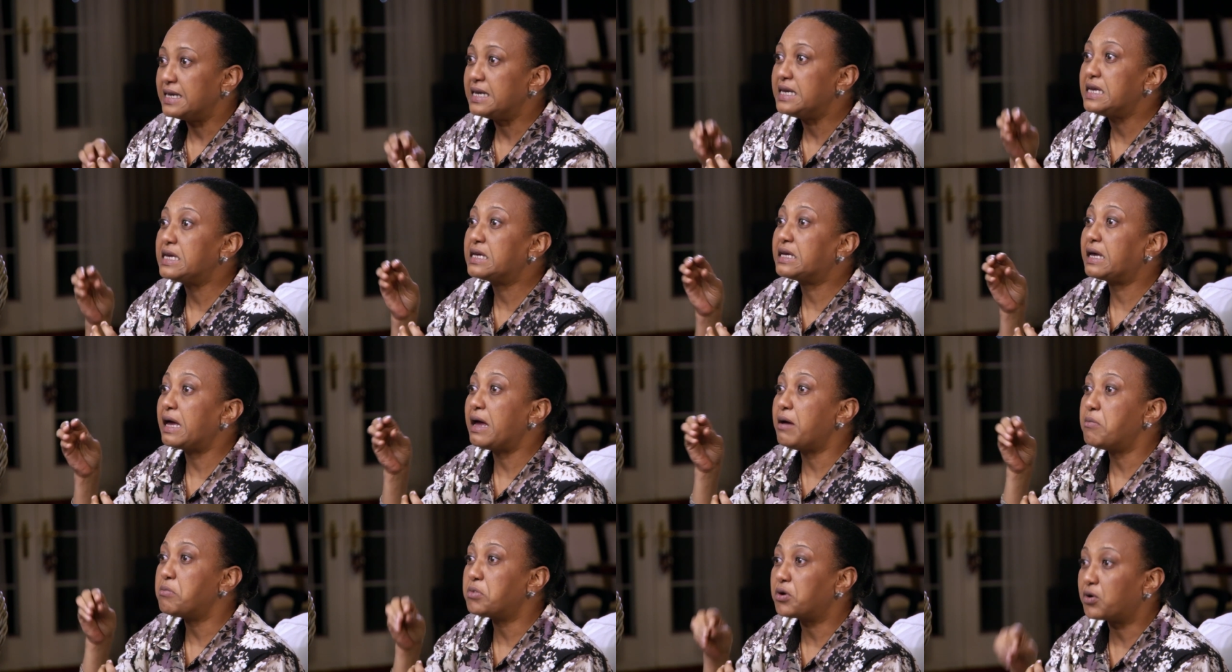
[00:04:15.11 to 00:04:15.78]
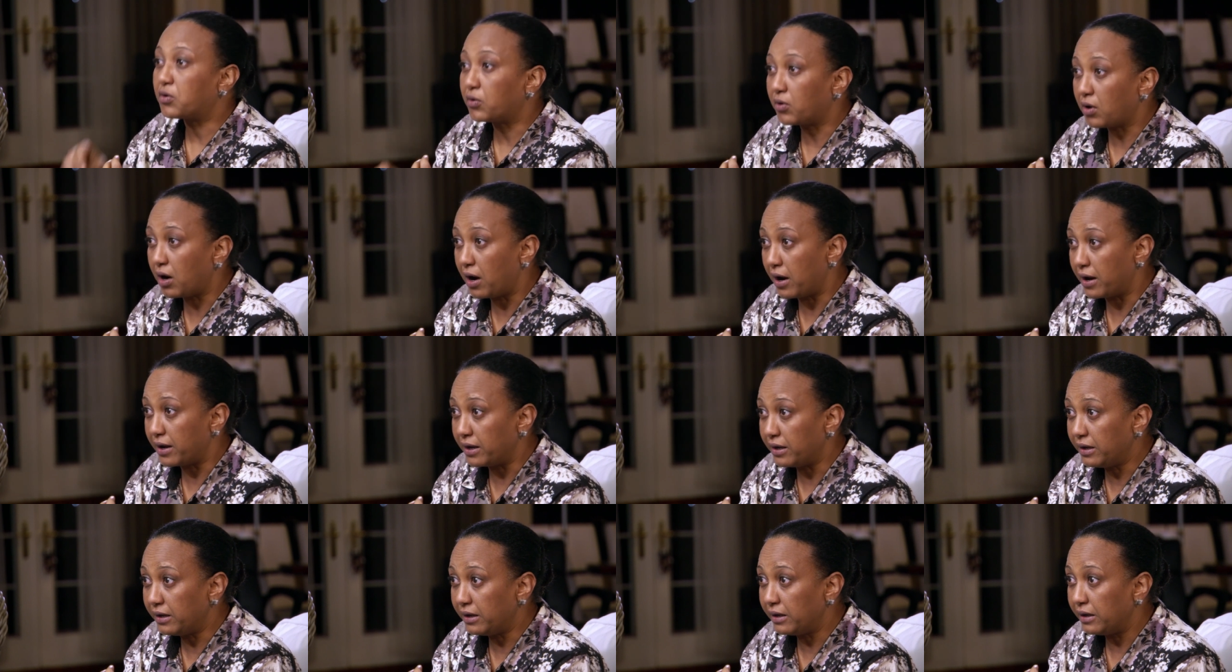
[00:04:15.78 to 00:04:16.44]
He came
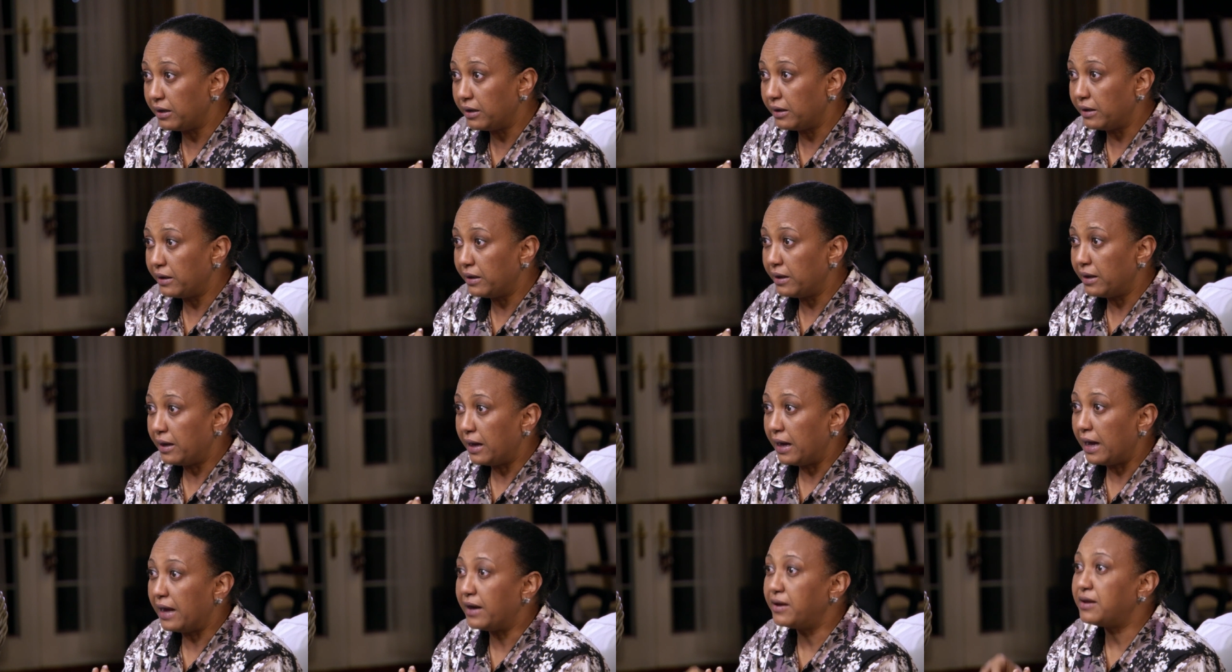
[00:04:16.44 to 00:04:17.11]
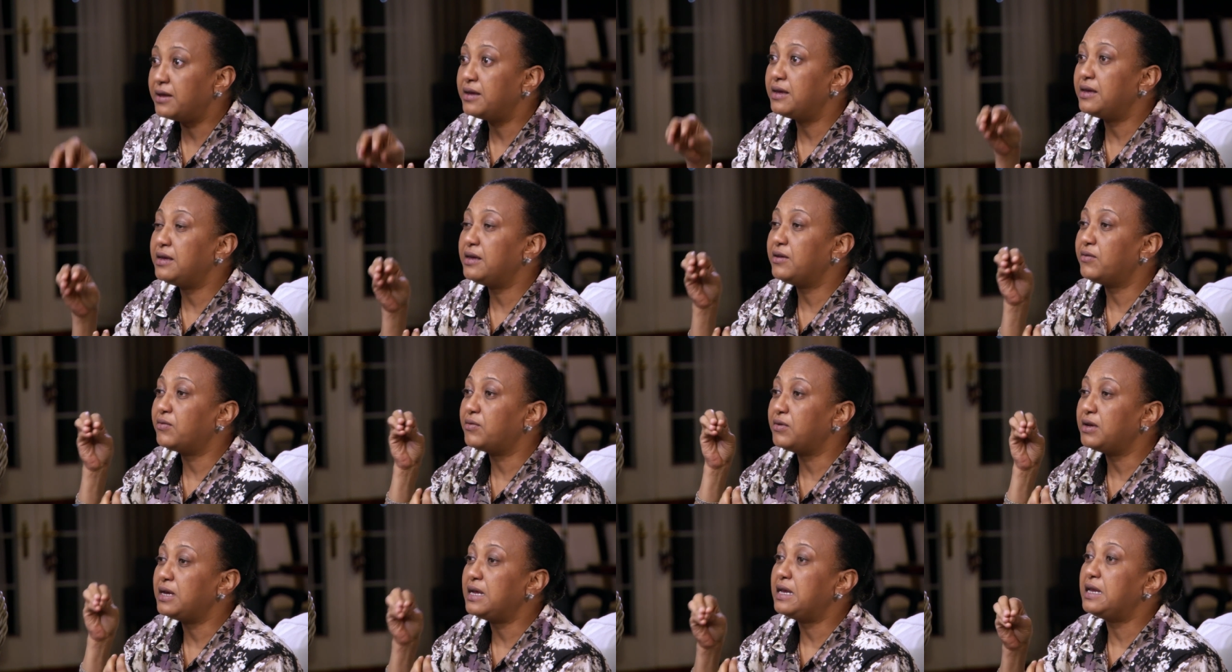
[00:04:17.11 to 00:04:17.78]
crying and he
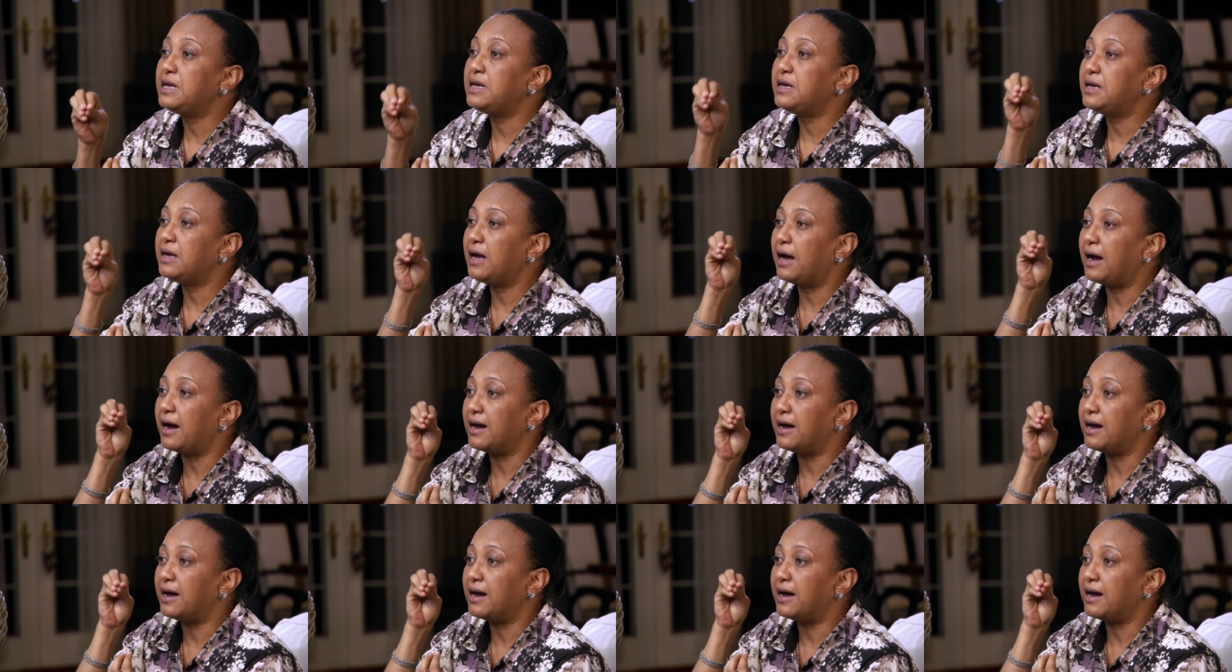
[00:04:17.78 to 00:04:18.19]
really